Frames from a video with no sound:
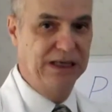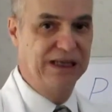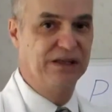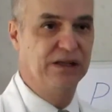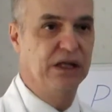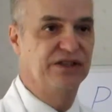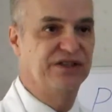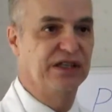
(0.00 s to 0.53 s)

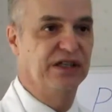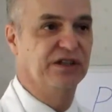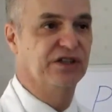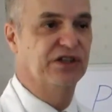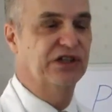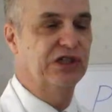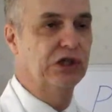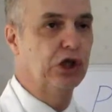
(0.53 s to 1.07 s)
It's a
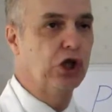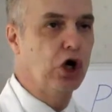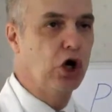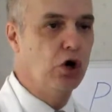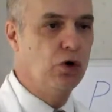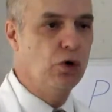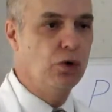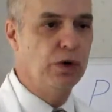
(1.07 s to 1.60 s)

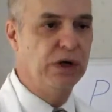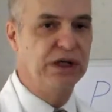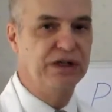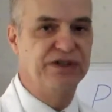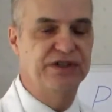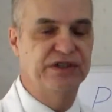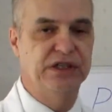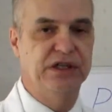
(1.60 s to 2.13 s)
slow,
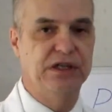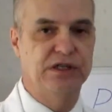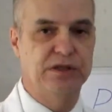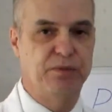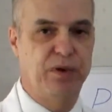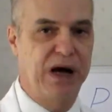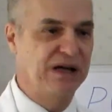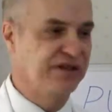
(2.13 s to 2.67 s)
insidious
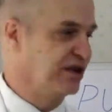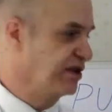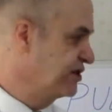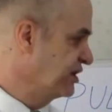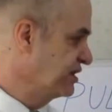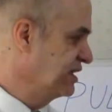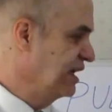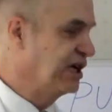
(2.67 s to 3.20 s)
process
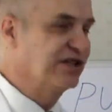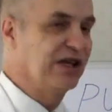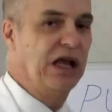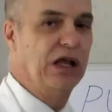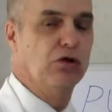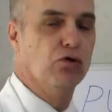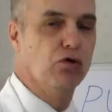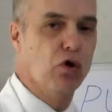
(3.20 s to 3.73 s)
that takes
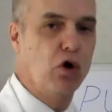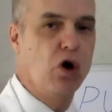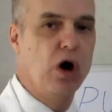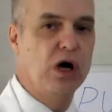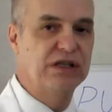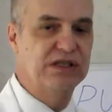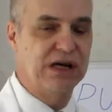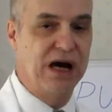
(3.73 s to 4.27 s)
a
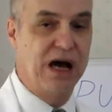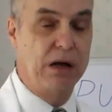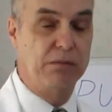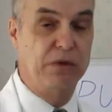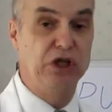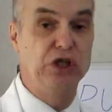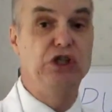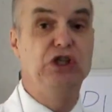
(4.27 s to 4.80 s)
long
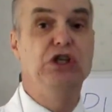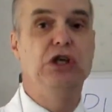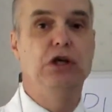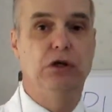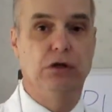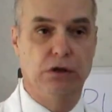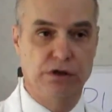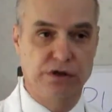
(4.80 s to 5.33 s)
time,
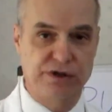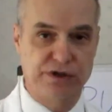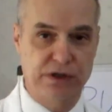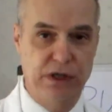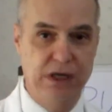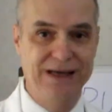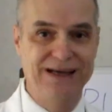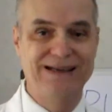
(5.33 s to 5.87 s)

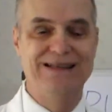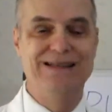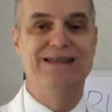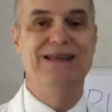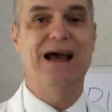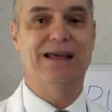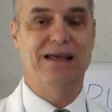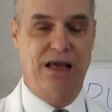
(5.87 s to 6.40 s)
years,
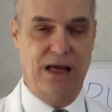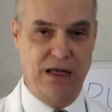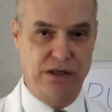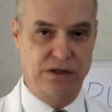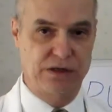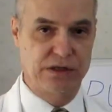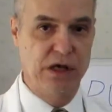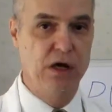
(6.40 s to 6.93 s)

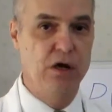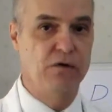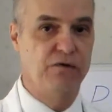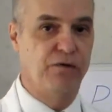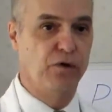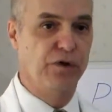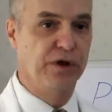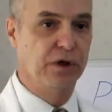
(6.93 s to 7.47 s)
decades,
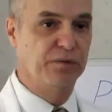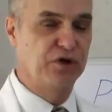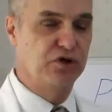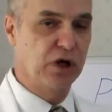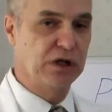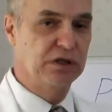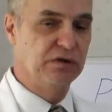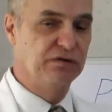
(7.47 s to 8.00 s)
for the
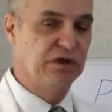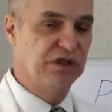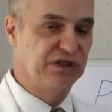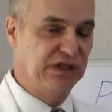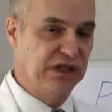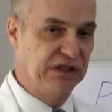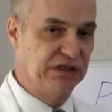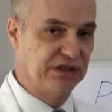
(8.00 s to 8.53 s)
obstructive
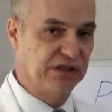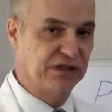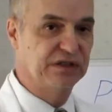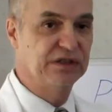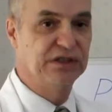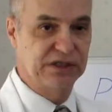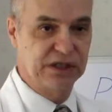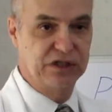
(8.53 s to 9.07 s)

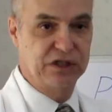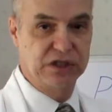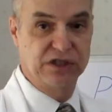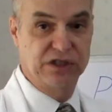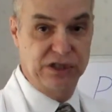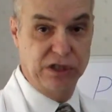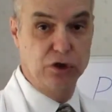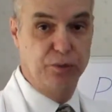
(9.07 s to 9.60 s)
diseases such
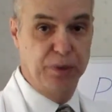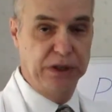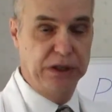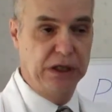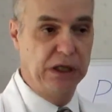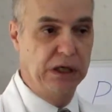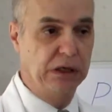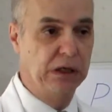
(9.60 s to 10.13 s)
as
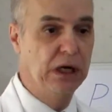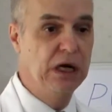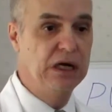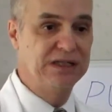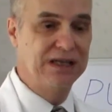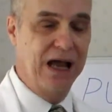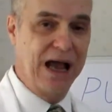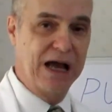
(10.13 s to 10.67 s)
COPD
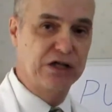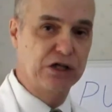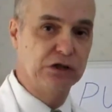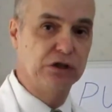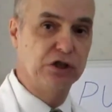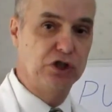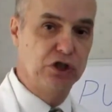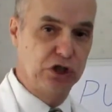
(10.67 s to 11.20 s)
to
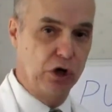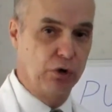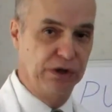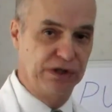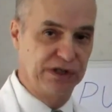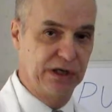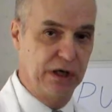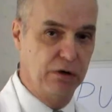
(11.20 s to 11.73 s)
actually show
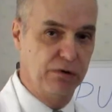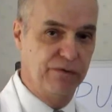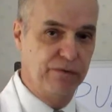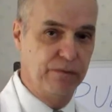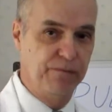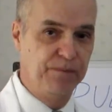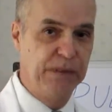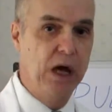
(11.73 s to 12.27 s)

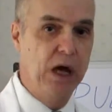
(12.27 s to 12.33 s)
itself.